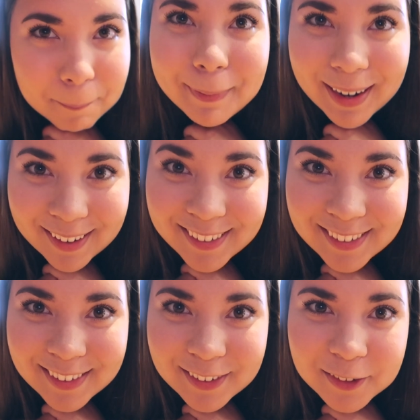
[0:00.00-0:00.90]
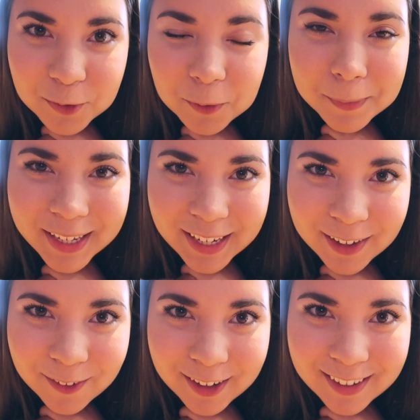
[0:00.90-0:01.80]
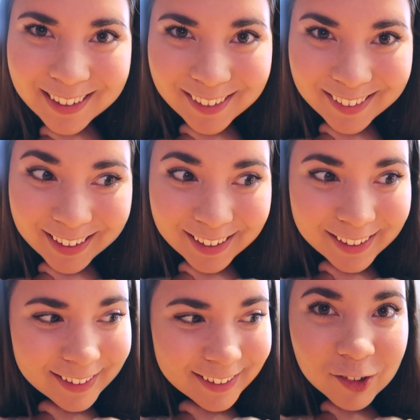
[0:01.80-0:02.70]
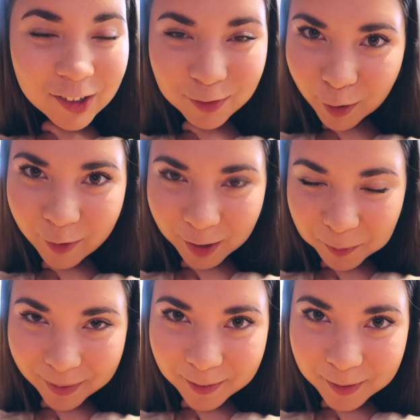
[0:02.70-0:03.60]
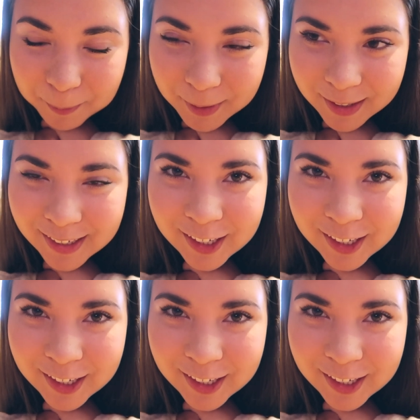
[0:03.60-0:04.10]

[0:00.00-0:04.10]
But Storm Kira is here and she's very unwelcome.